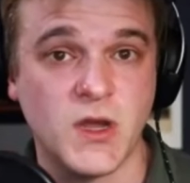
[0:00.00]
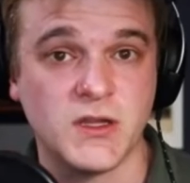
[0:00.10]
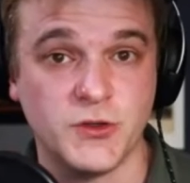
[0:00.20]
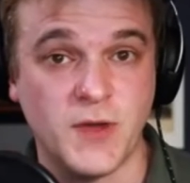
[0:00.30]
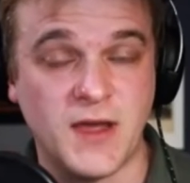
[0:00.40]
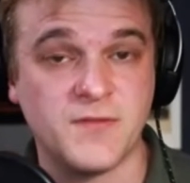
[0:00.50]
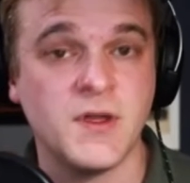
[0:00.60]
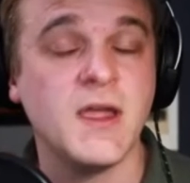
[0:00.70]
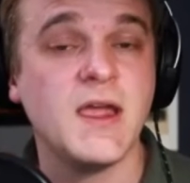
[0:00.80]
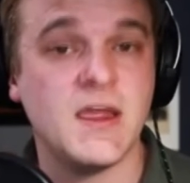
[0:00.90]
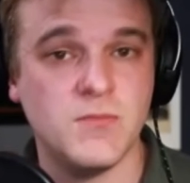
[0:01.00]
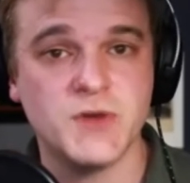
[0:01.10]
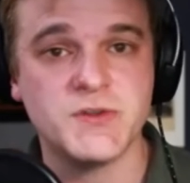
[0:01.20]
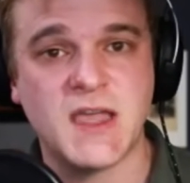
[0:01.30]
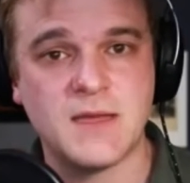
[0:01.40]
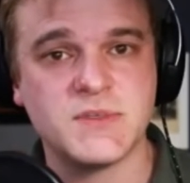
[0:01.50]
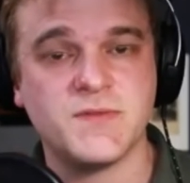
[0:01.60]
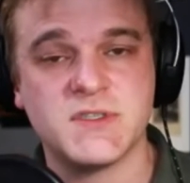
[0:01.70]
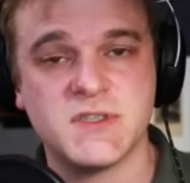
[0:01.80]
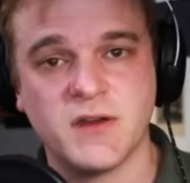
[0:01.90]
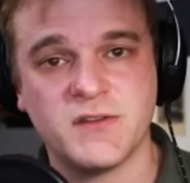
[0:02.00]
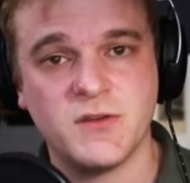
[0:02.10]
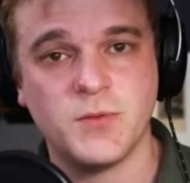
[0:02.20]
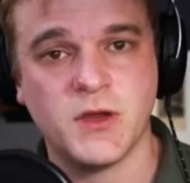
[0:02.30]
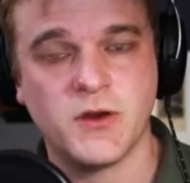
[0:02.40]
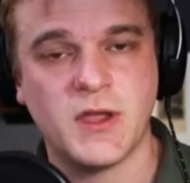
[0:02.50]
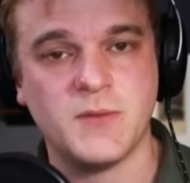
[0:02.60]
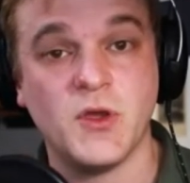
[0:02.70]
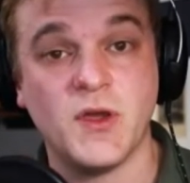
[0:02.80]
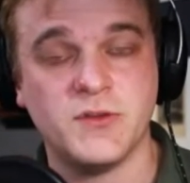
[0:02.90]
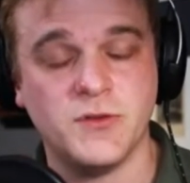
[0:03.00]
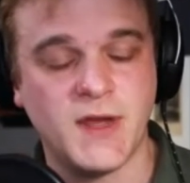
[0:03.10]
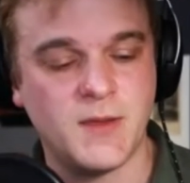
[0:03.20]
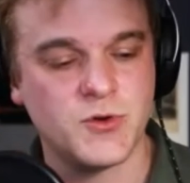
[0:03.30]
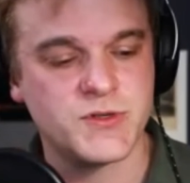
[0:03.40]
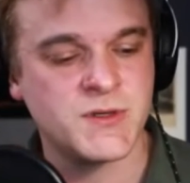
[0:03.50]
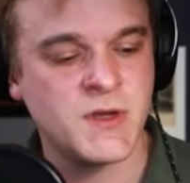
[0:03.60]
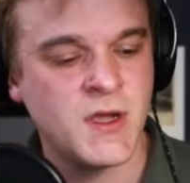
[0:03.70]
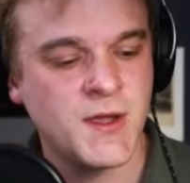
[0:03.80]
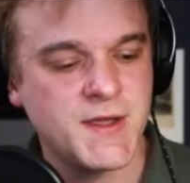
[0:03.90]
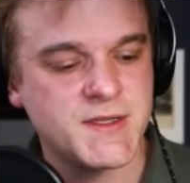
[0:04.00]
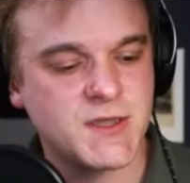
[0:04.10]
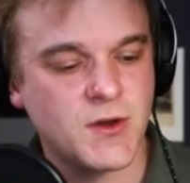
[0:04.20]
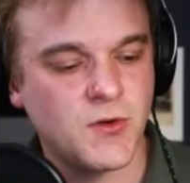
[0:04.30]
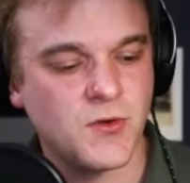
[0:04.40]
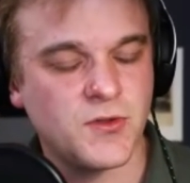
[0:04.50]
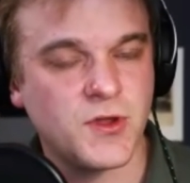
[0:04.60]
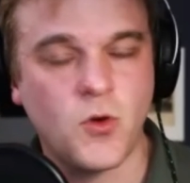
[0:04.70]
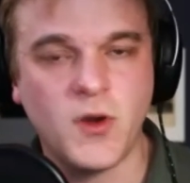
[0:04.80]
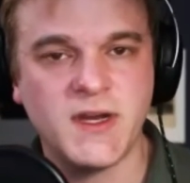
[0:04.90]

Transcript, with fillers: And you have in most games, if it's not a two player game, you have two neighbors. So the coin